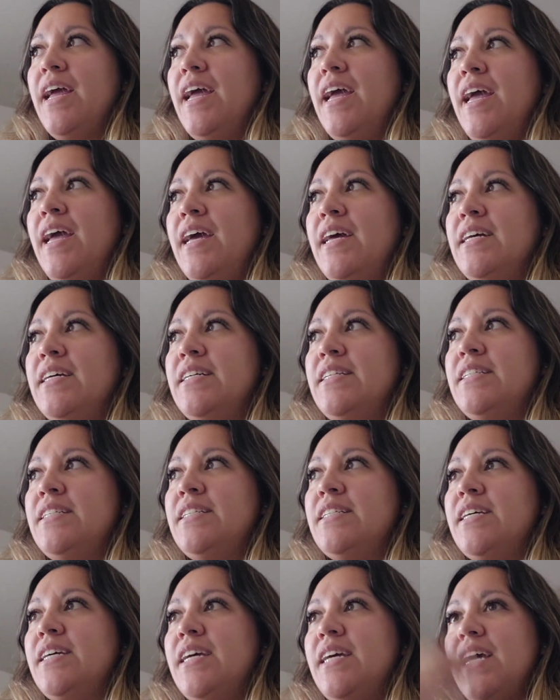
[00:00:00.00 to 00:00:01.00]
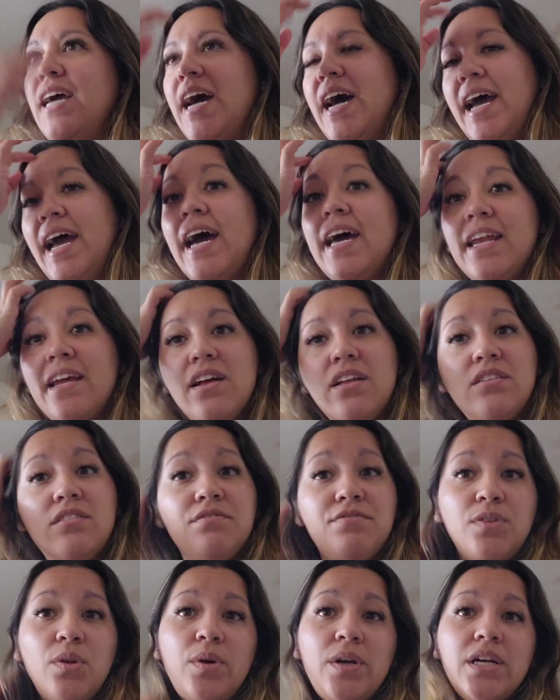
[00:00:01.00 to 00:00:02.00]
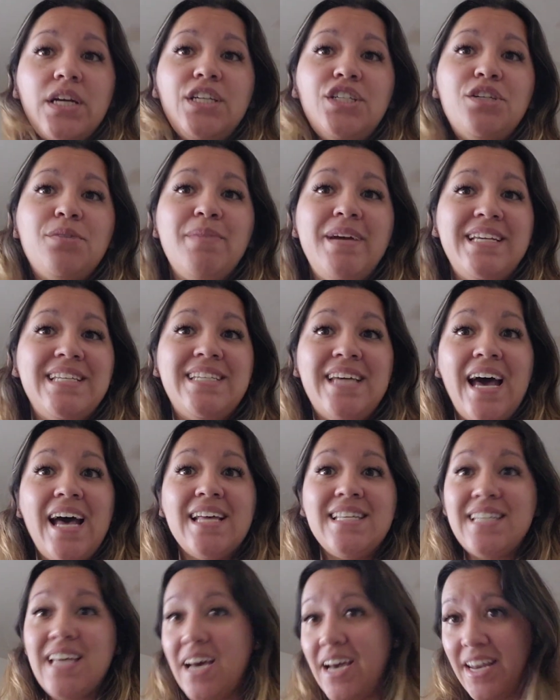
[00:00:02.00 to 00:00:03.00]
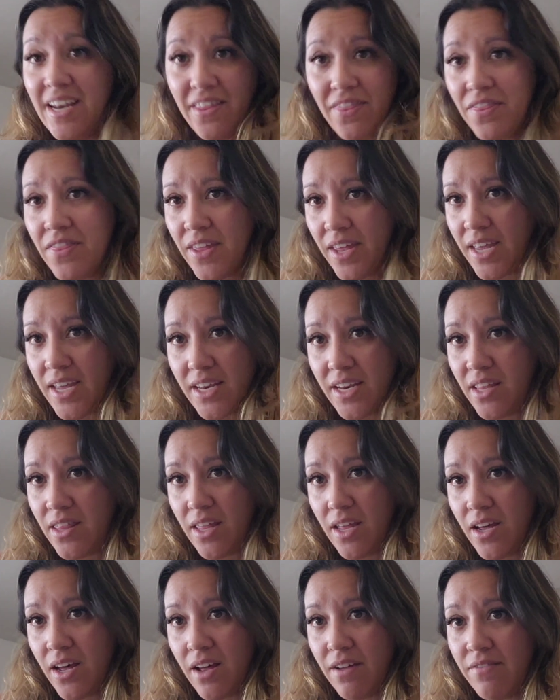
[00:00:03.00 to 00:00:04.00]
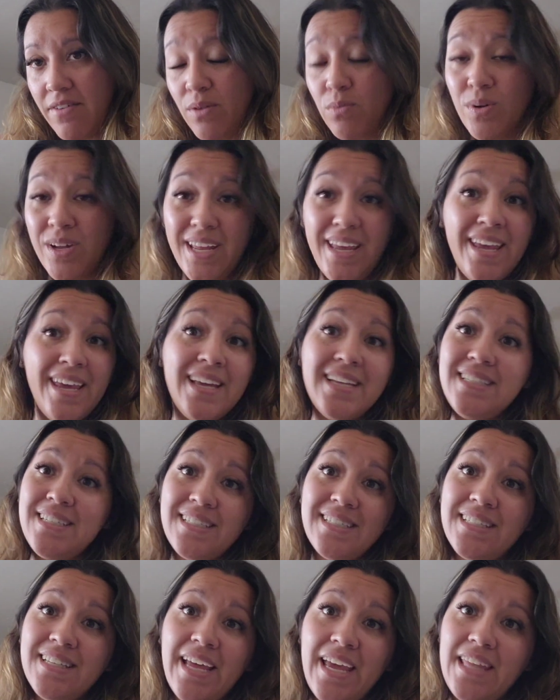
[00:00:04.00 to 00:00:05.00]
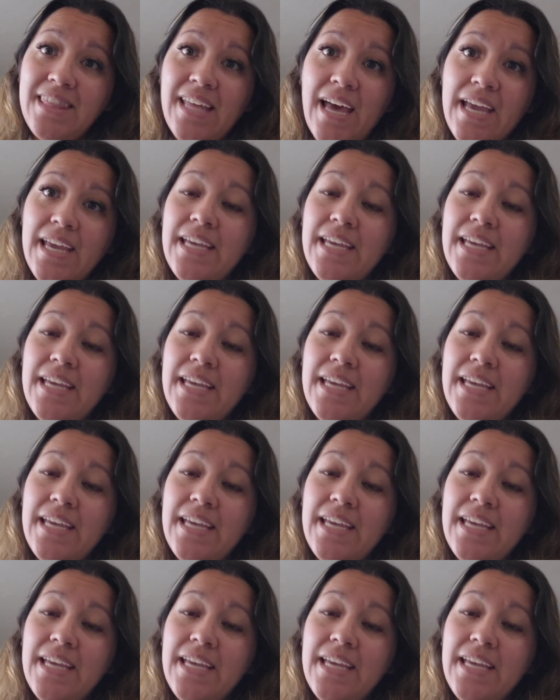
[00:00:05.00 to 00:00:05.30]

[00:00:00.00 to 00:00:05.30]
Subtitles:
And I had it on the floor under my desk. I didn't think anything of it. Well, he didn't like that.